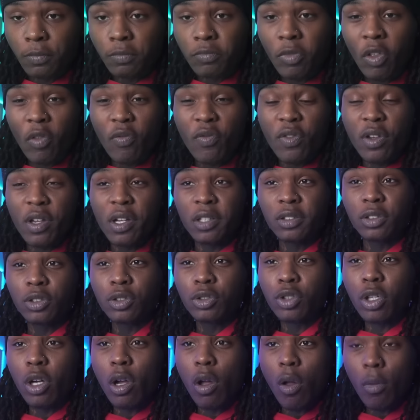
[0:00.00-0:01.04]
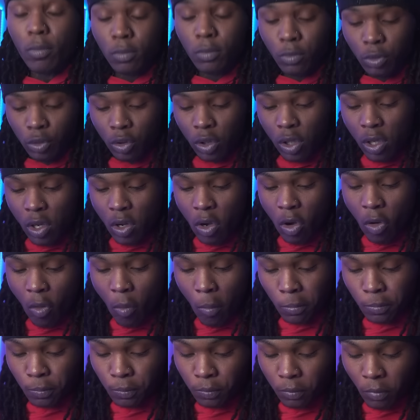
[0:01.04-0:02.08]
The video just dropped, oh God.
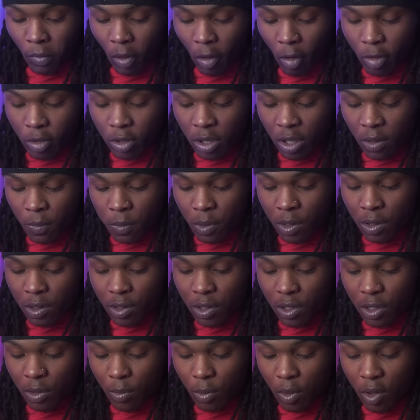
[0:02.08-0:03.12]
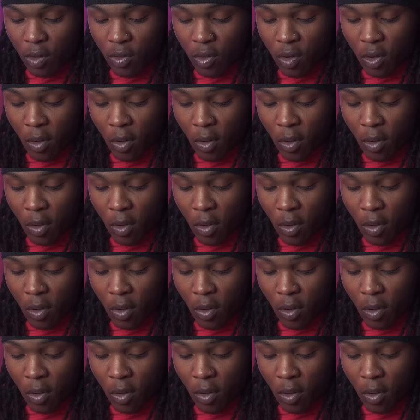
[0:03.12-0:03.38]
I'm gonna tap into them,